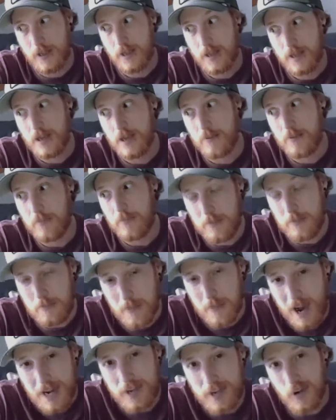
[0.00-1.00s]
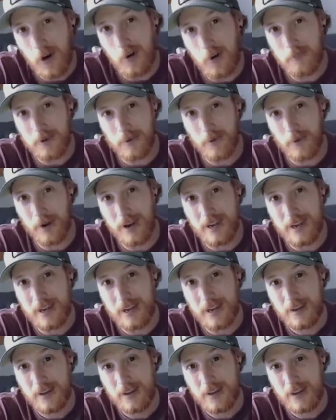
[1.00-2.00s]
But it might not be right.
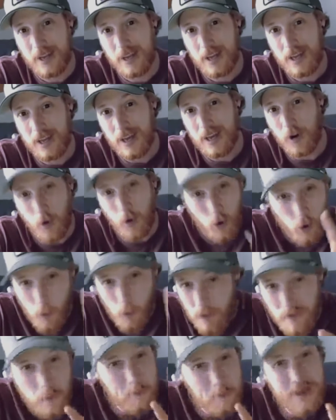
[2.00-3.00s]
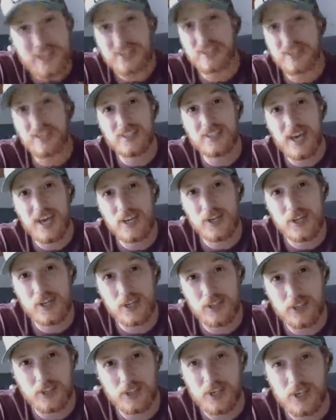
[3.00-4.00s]
All with the best
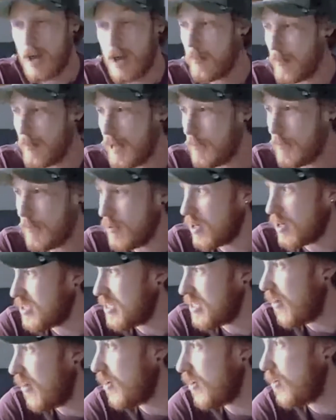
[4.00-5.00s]
intentions, people can tell you, oh,